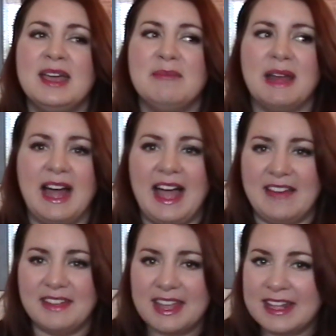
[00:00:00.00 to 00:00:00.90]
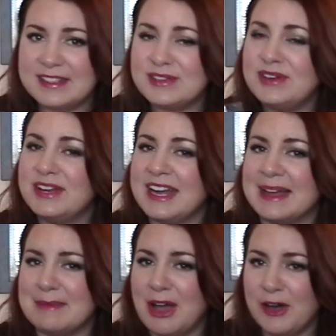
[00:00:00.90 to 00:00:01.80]
But I haven't canceled, and
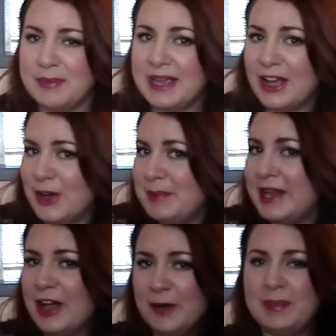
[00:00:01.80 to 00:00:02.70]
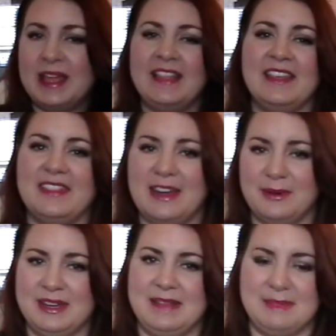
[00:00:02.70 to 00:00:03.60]
I'm hoping that they
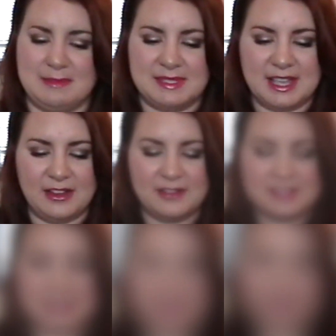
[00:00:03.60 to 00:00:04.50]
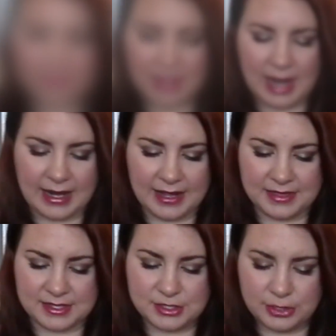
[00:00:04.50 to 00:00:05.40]
redeem themselves. I got
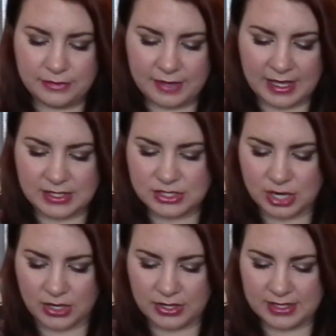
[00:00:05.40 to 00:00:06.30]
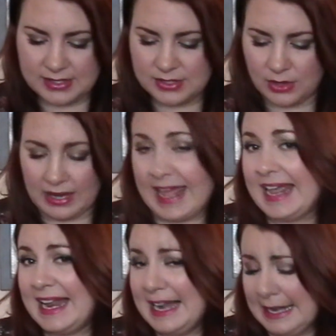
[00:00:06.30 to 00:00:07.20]
this Too Faced Chocolate
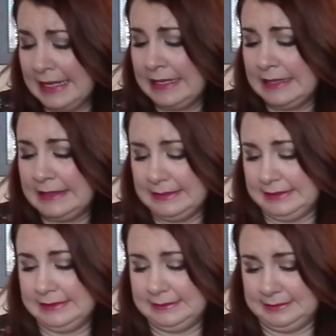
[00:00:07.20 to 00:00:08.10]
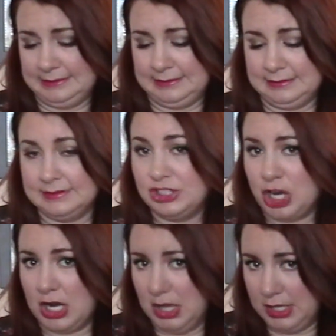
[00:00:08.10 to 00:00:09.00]
Soleil
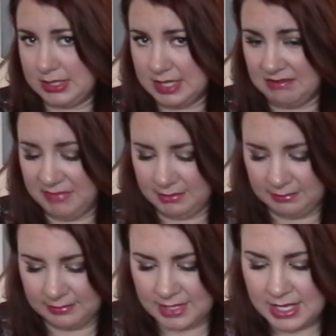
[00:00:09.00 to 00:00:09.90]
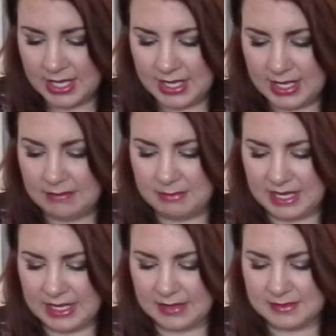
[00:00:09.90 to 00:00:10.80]
chocolate something in
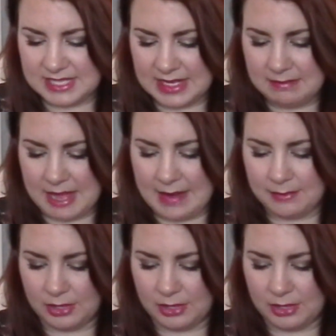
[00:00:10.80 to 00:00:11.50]
medium deep matte